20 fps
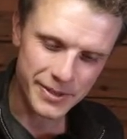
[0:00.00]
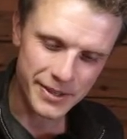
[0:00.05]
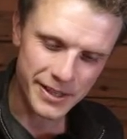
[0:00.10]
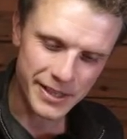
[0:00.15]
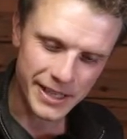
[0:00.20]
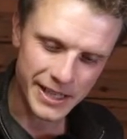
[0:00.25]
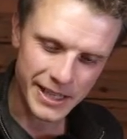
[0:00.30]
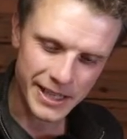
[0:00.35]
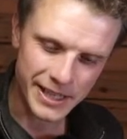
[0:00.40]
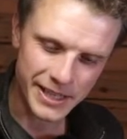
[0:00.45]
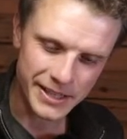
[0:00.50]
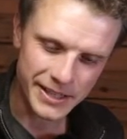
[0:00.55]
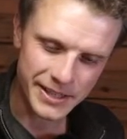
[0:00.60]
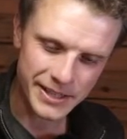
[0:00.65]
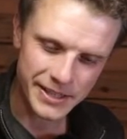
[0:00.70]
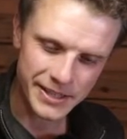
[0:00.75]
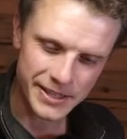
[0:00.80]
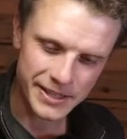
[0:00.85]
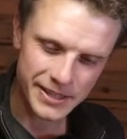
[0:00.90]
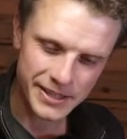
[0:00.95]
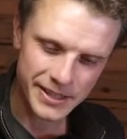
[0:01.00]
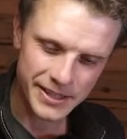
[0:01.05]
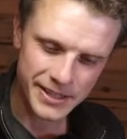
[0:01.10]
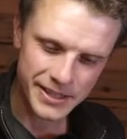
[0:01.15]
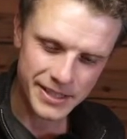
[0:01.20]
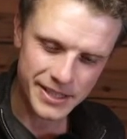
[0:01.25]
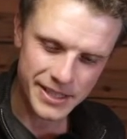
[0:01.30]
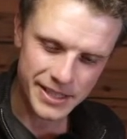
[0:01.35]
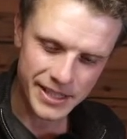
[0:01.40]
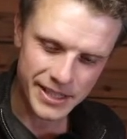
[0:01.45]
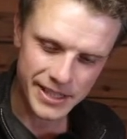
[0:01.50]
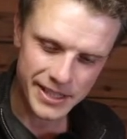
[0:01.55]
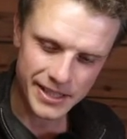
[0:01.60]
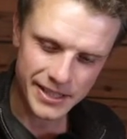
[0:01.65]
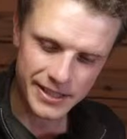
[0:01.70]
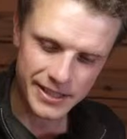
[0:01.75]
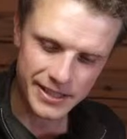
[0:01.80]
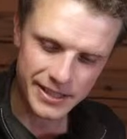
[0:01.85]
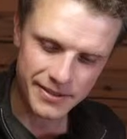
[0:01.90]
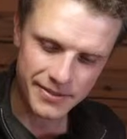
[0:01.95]
And she
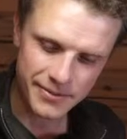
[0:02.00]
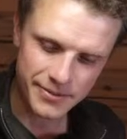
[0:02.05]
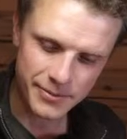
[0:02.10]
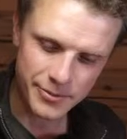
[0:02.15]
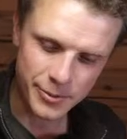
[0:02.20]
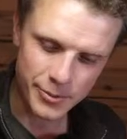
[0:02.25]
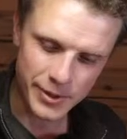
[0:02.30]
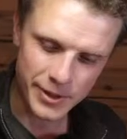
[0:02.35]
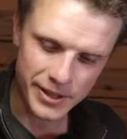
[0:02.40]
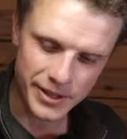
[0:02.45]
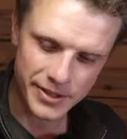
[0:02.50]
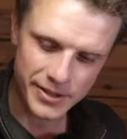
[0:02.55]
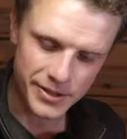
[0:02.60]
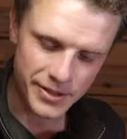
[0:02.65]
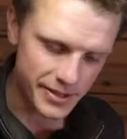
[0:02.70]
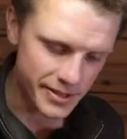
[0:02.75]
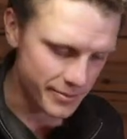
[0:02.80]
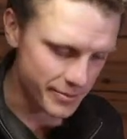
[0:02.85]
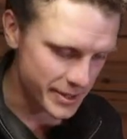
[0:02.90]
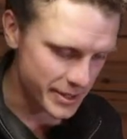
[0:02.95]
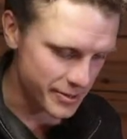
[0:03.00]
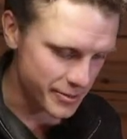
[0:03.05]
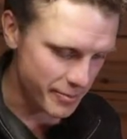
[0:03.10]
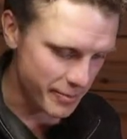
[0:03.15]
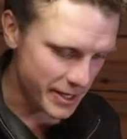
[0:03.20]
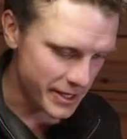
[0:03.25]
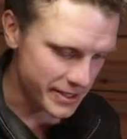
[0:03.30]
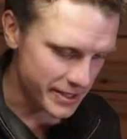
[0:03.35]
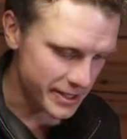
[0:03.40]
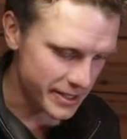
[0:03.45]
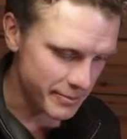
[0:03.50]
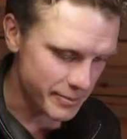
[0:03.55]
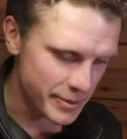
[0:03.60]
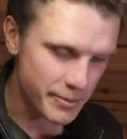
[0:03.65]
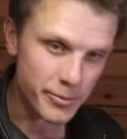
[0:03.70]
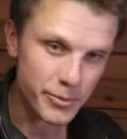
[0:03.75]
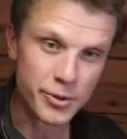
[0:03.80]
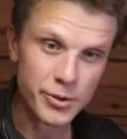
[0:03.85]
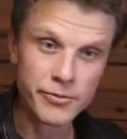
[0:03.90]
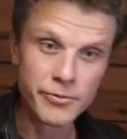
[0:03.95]
wanted me to paint a little bit
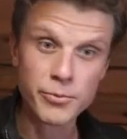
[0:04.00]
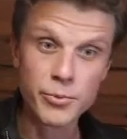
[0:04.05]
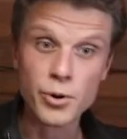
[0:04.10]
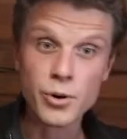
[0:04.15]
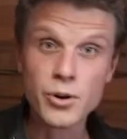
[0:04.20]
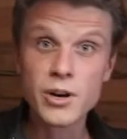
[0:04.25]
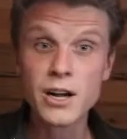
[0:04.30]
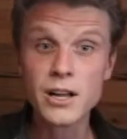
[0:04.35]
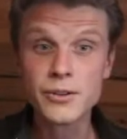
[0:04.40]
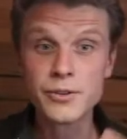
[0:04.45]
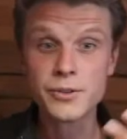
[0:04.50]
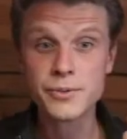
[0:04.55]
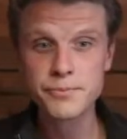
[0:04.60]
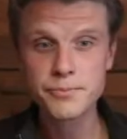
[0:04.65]
more color,